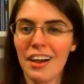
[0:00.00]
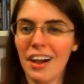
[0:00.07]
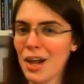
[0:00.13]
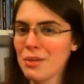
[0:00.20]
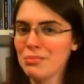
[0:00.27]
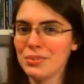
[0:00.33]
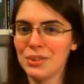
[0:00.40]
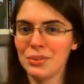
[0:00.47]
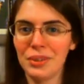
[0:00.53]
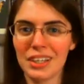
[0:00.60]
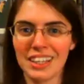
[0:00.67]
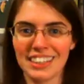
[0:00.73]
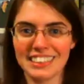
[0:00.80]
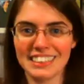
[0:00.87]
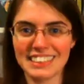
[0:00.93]
I'm
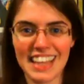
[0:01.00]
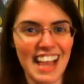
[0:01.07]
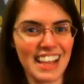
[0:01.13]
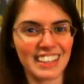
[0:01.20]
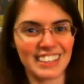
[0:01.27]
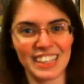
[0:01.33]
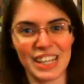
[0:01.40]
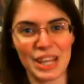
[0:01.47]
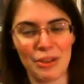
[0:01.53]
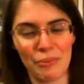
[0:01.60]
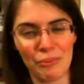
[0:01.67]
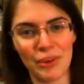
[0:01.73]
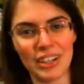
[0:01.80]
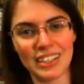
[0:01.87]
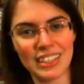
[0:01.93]
doing exactly
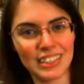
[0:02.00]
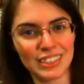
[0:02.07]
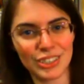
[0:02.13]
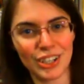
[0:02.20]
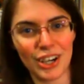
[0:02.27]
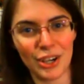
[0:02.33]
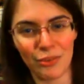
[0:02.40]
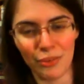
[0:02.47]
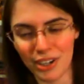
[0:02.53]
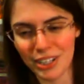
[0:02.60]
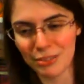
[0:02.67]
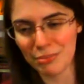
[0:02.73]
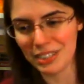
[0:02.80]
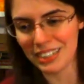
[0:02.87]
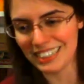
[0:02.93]
what Hitchcock
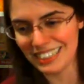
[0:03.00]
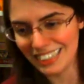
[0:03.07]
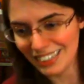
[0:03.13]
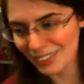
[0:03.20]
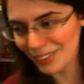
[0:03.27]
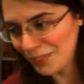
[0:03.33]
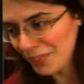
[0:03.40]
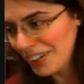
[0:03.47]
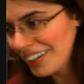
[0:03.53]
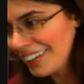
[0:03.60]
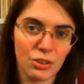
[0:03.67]
wanted me to do.